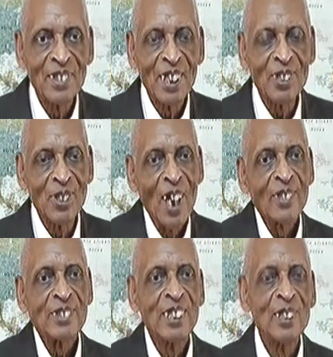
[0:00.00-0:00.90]
as long
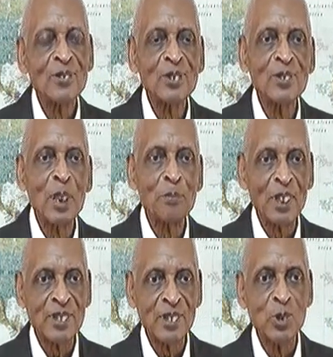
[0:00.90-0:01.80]
as they don't do that
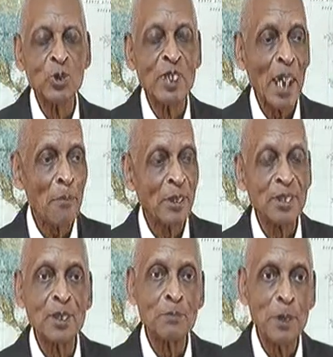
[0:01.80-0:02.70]
much to do damage
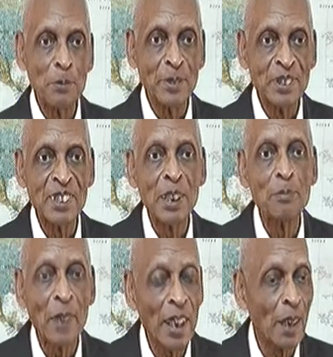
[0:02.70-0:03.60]
to the people, so they
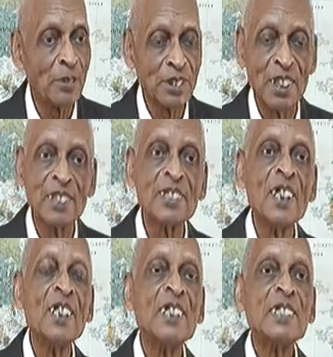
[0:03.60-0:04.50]
may have a chance
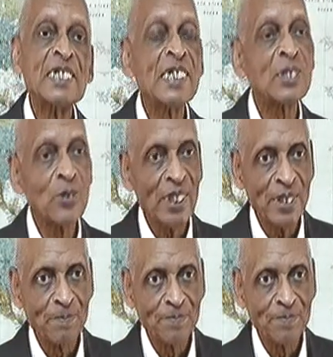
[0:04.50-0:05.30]
to get straight.